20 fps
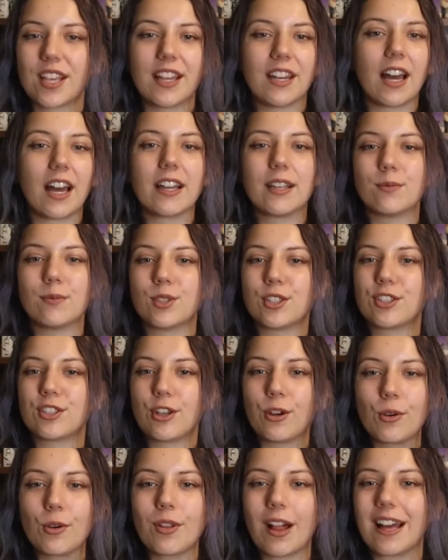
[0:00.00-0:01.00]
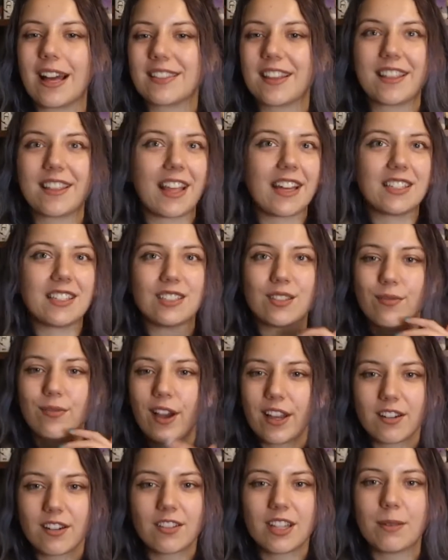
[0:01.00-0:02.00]
and I am so glad that that is
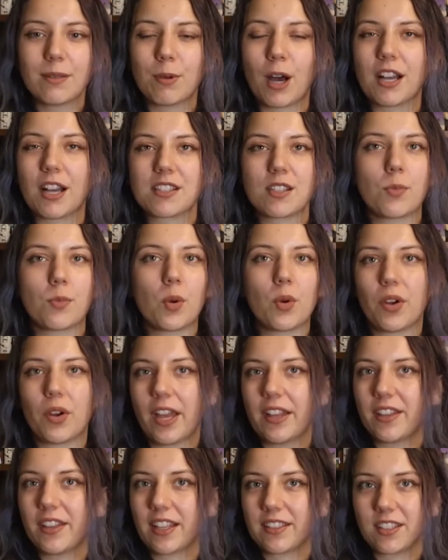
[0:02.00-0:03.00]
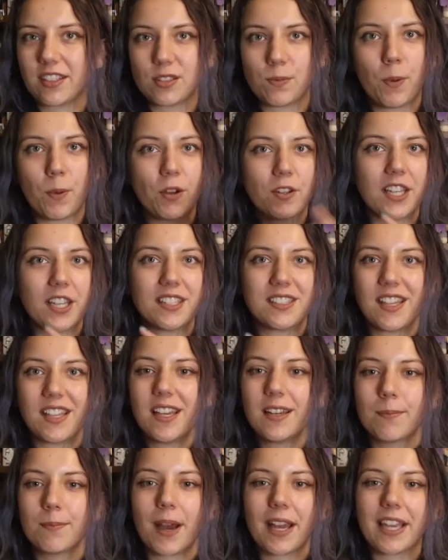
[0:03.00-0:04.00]
finally possible and that this book is
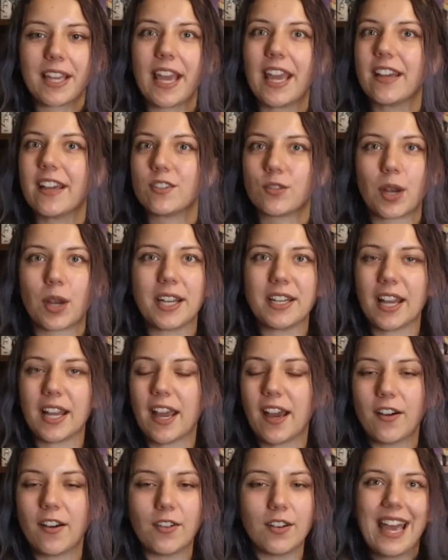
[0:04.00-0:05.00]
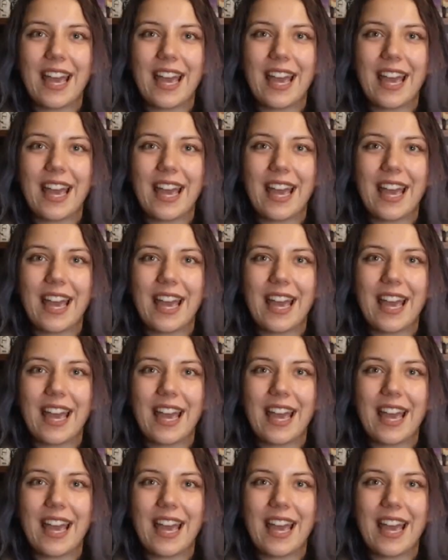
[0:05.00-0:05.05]
in my my hand right now.